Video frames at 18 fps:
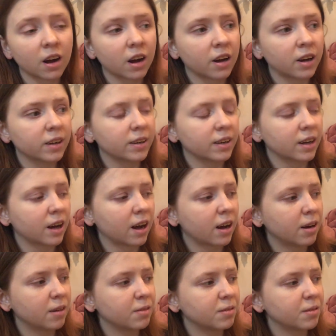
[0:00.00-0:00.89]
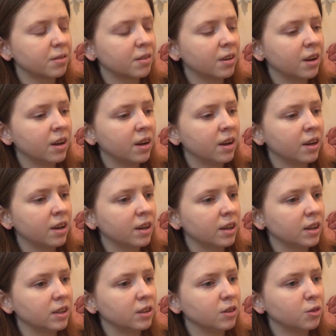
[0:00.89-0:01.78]
I have
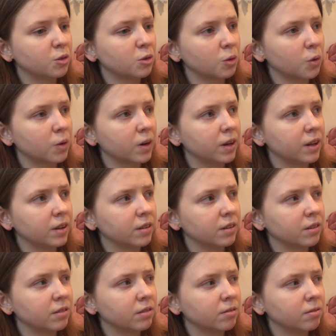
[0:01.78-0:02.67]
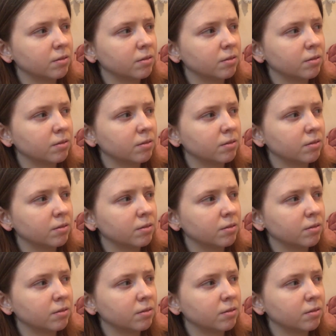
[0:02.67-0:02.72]
enjoyed